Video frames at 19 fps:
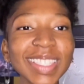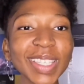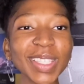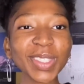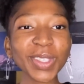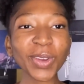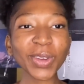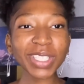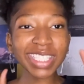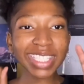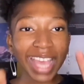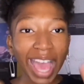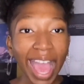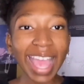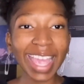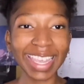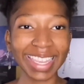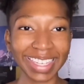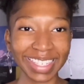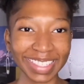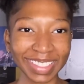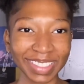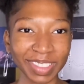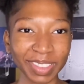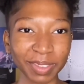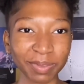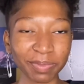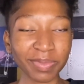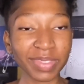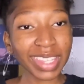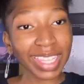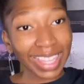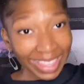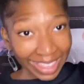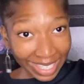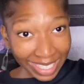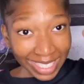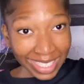is your sign.
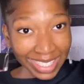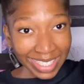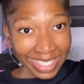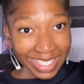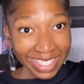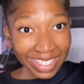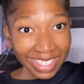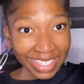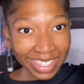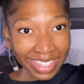This,